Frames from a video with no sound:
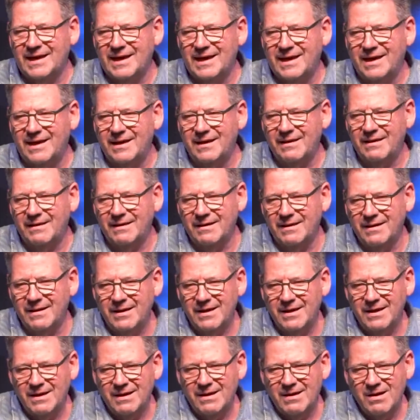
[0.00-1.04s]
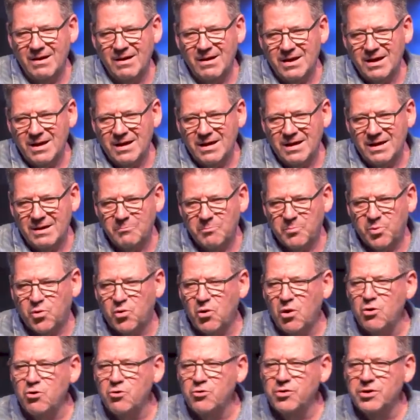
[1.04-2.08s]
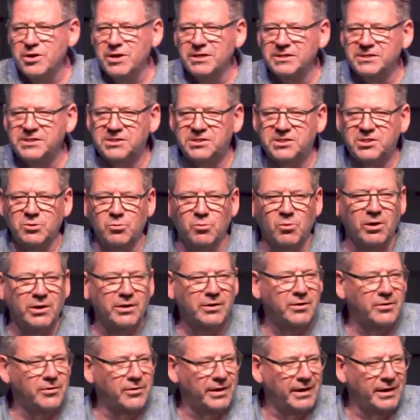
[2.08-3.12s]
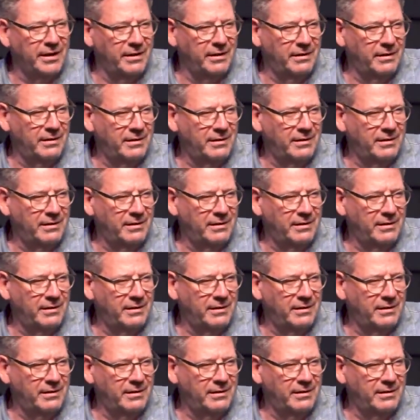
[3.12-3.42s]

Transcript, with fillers: a proneness to wandering.